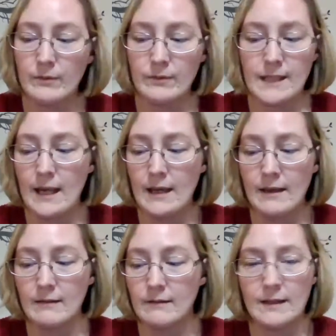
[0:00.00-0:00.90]

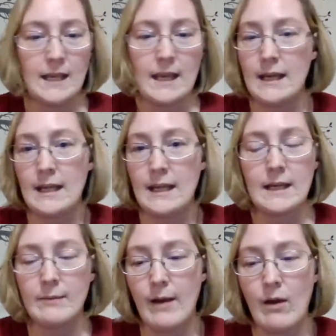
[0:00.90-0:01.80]
saying
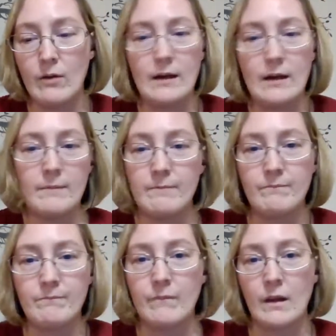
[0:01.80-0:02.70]
anything about
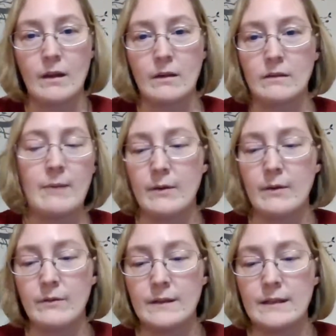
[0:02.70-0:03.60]

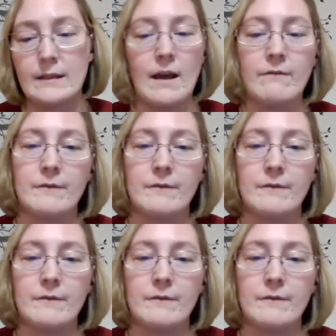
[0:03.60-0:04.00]
typos and stuff.